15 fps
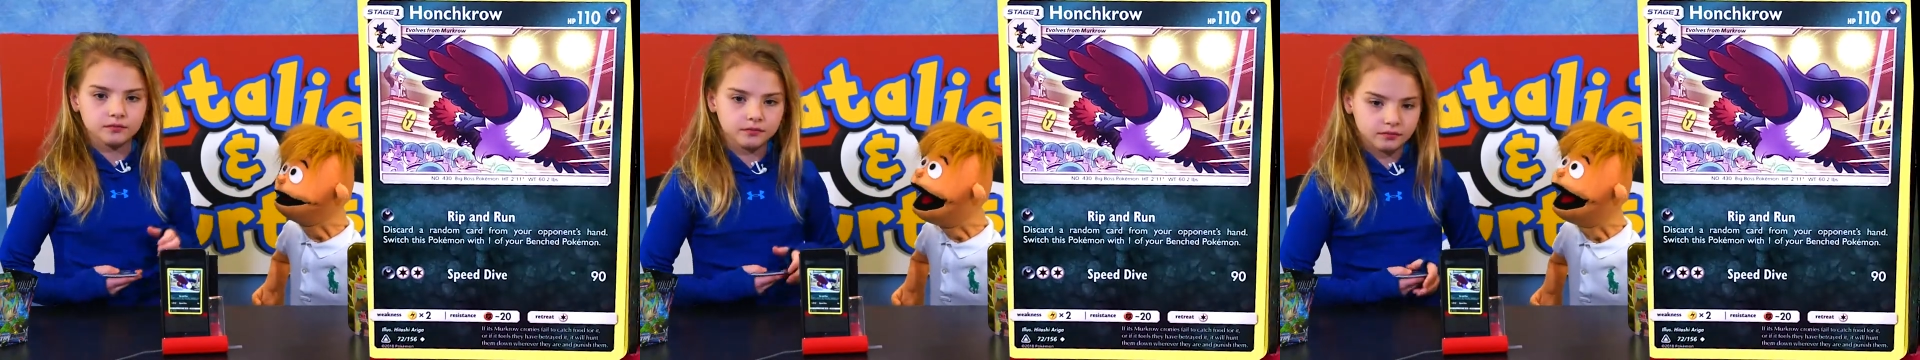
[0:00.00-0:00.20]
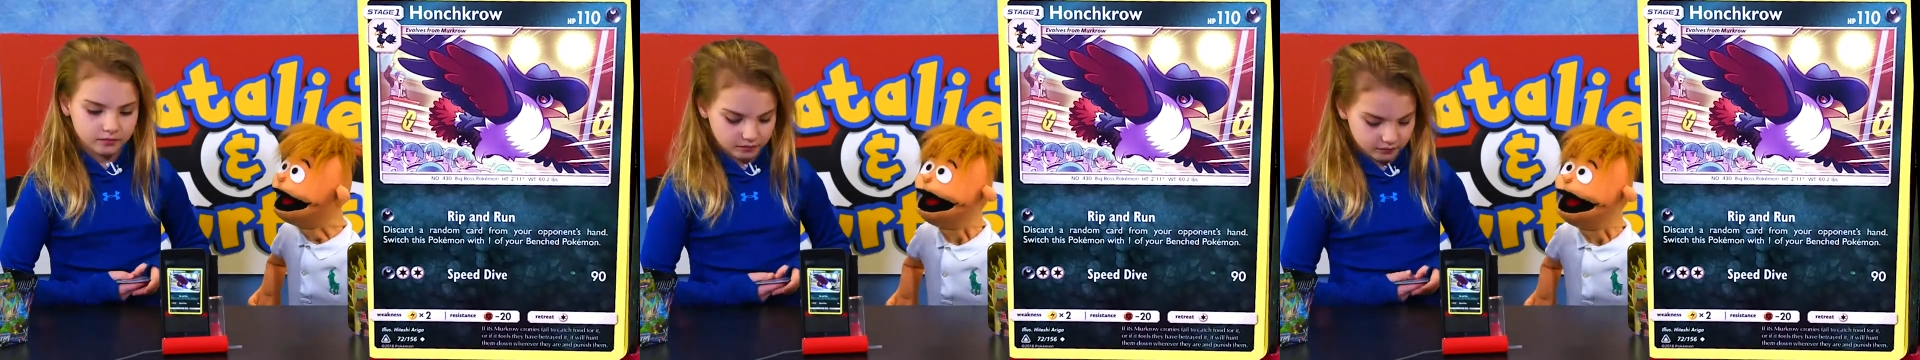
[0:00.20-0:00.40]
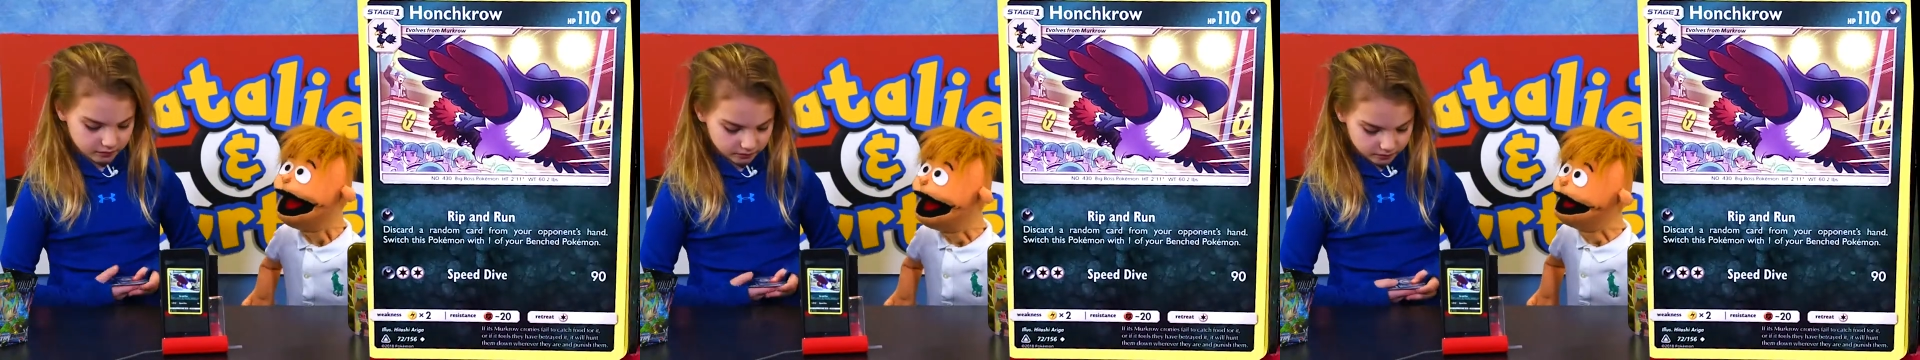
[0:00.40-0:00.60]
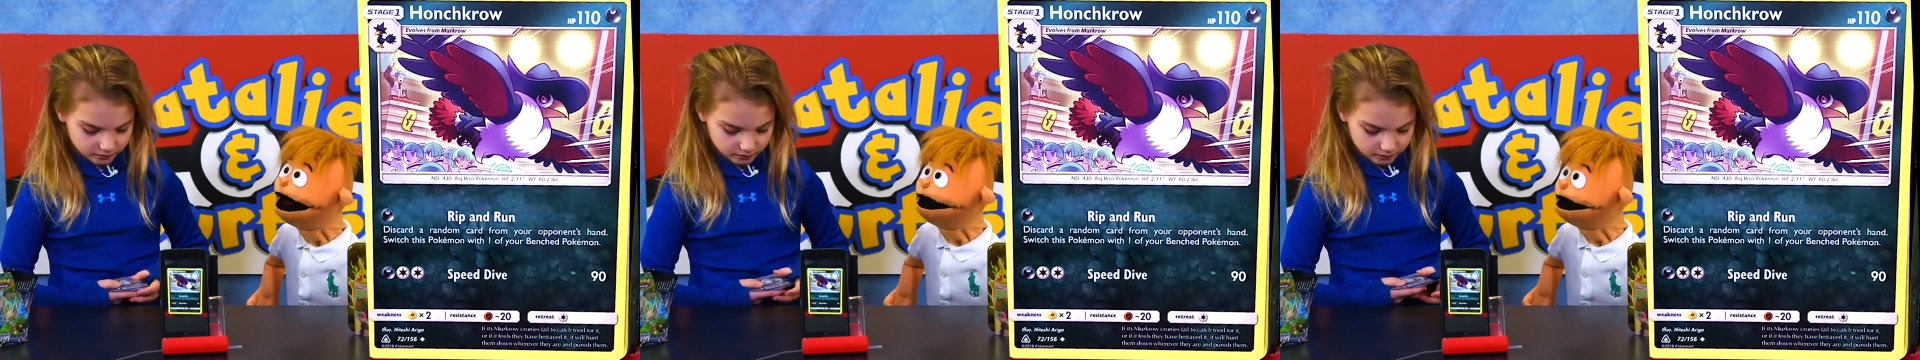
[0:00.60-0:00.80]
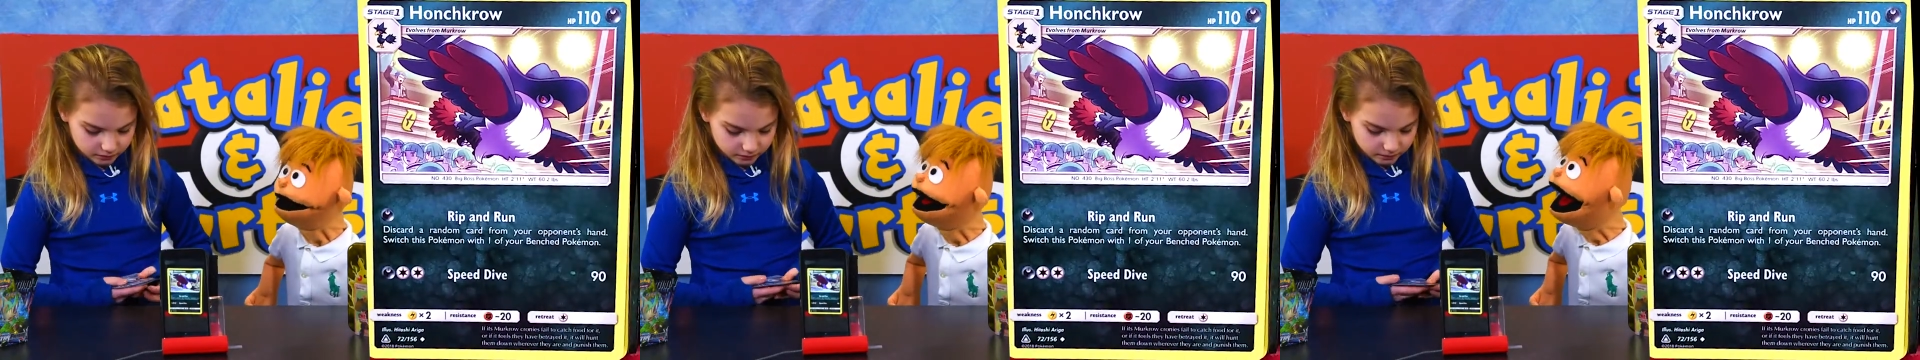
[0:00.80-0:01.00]

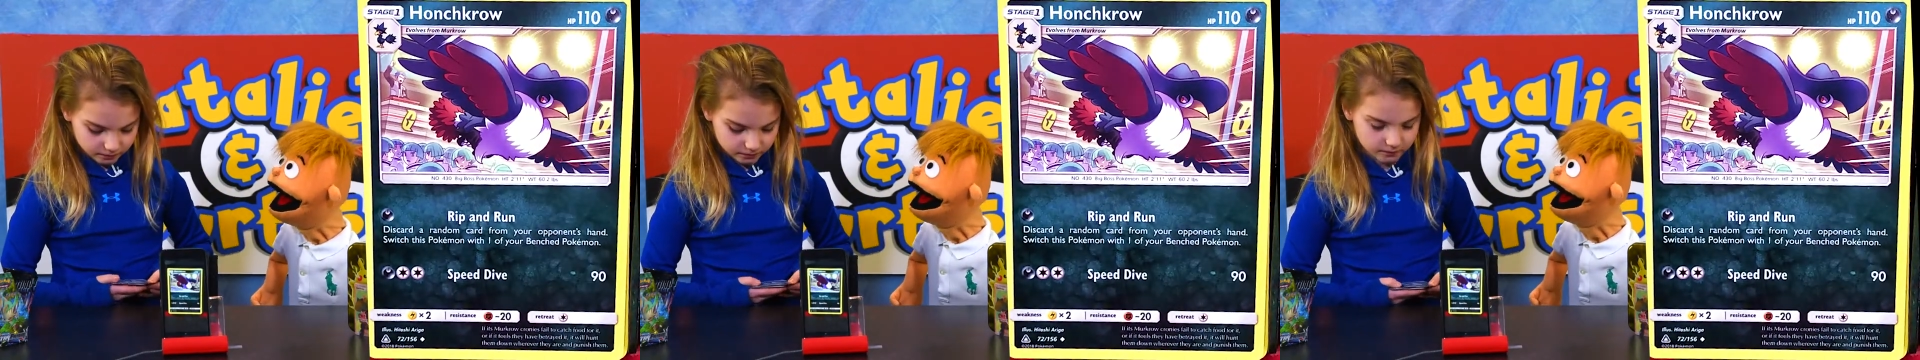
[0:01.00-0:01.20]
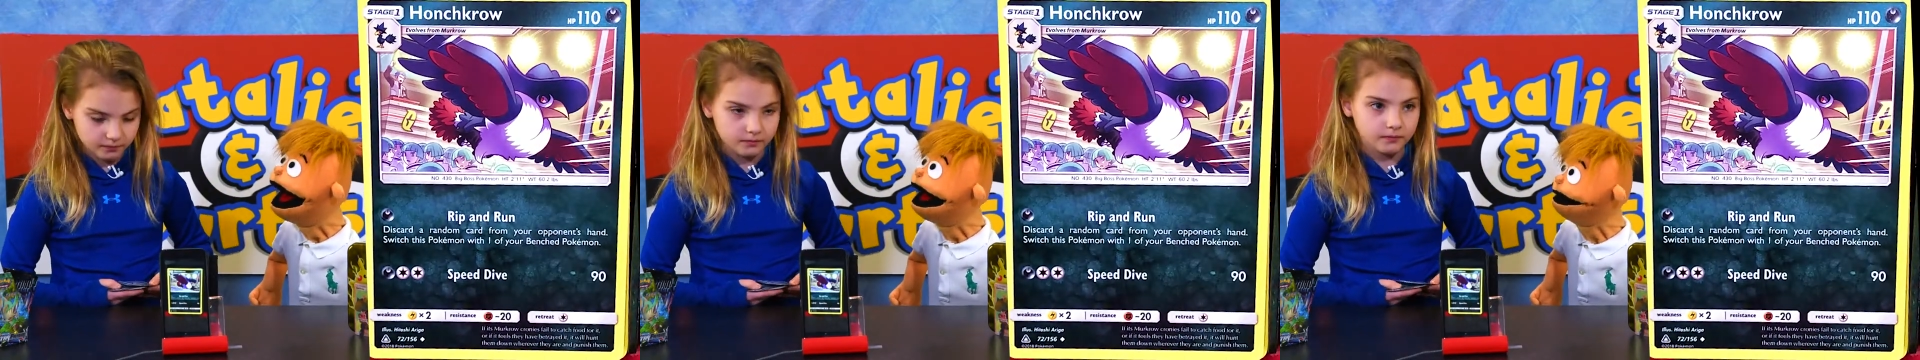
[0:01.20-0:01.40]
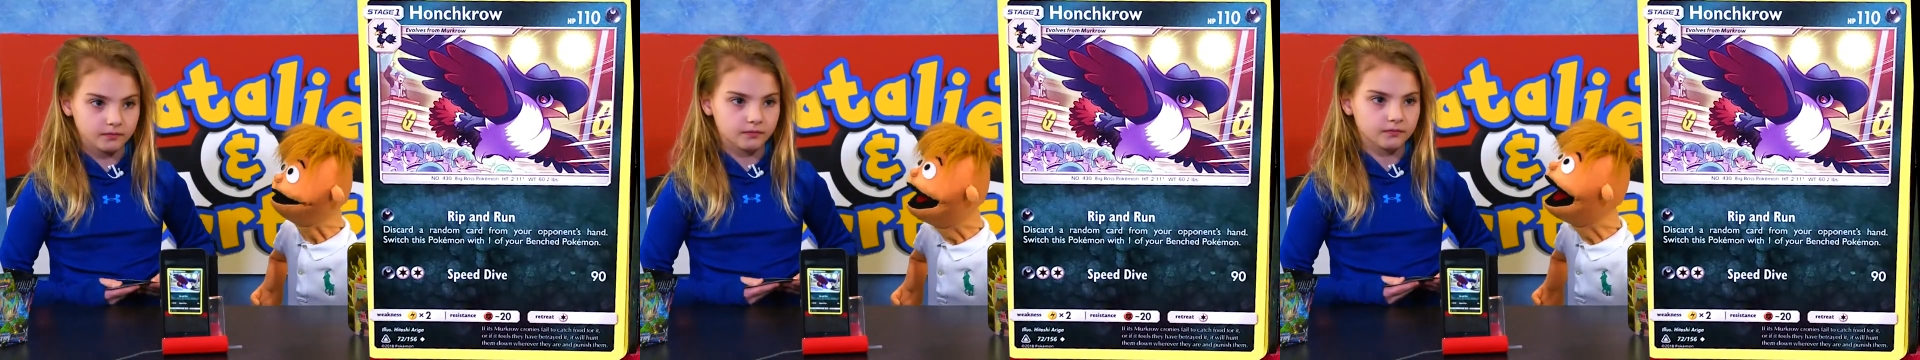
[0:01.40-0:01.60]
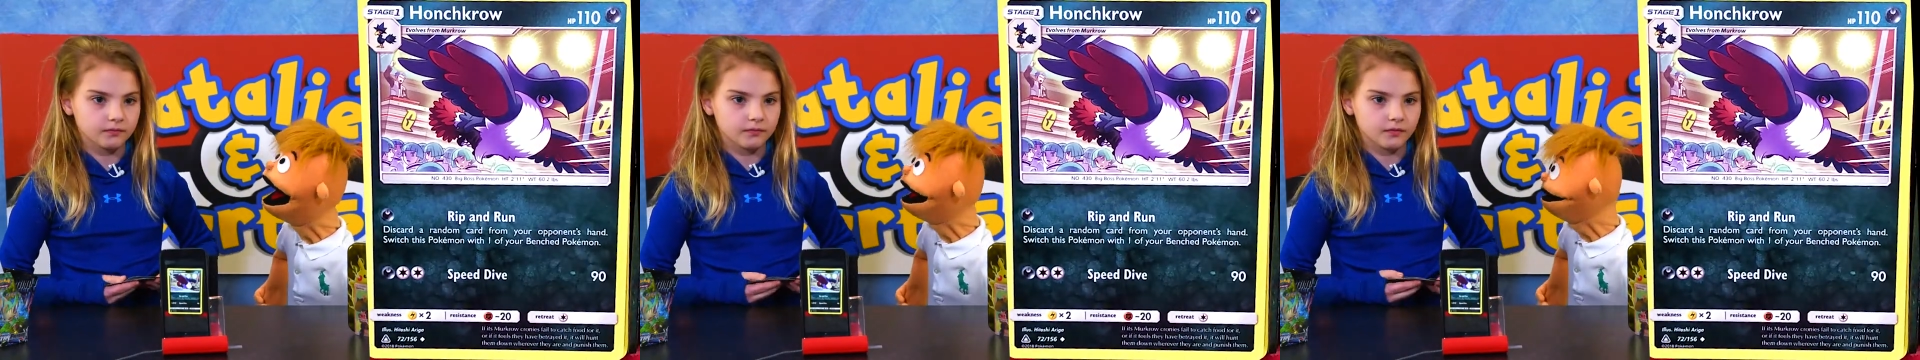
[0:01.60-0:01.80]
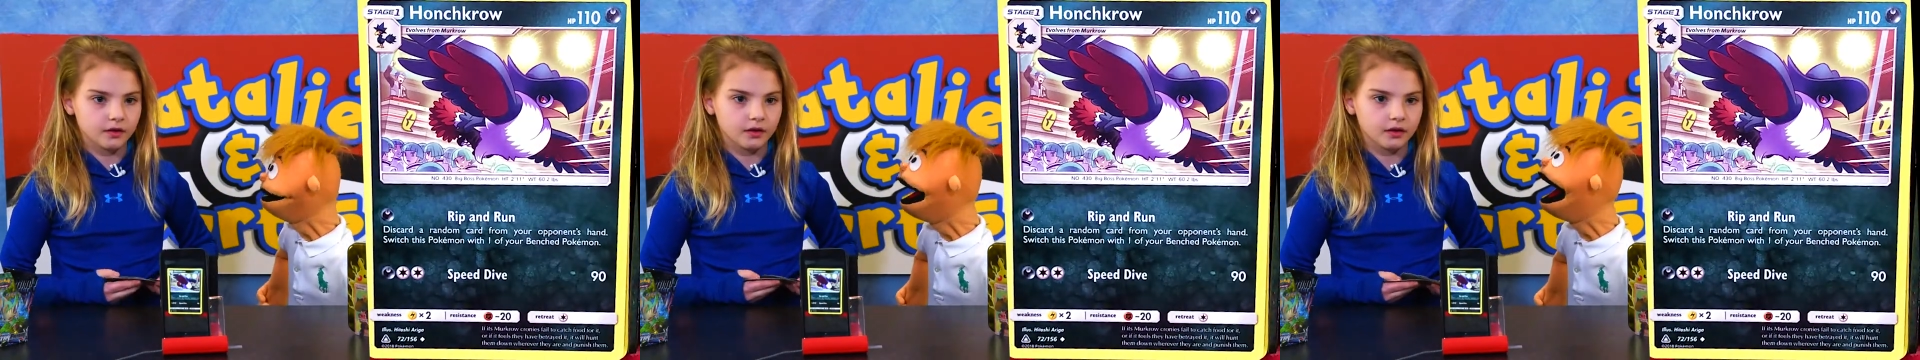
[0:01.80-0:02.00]
Ooh,
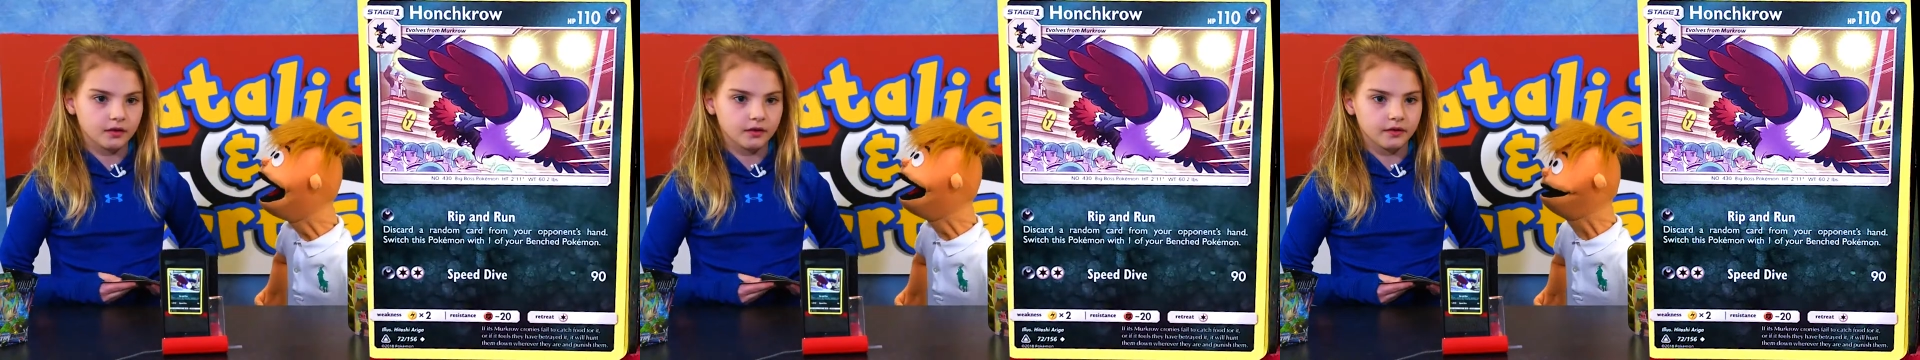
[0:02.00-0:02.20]
Honchkrow.